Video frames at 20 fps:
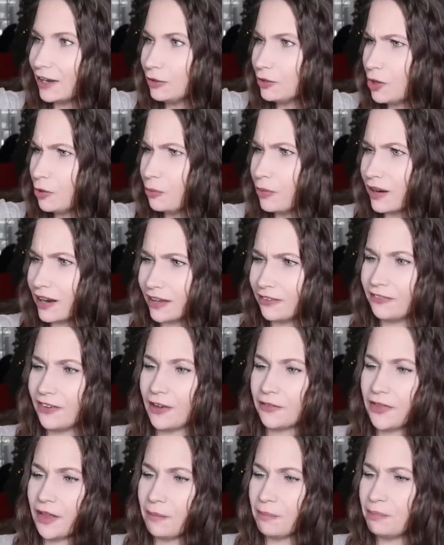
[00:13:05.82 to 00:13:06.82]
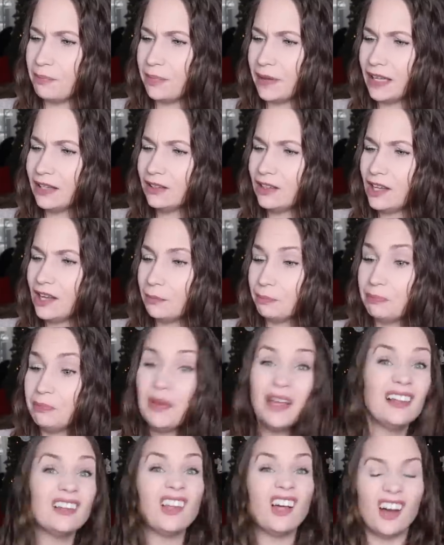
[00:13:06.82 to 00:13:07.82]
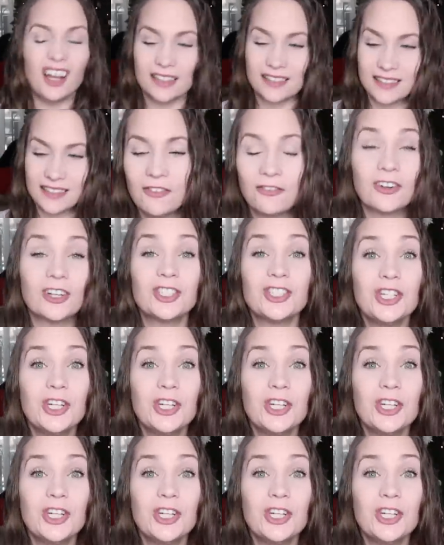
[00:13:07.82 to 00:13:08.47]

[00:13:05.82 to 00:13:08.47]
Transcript: I don't know where I found them. Big Lot, Big Lots for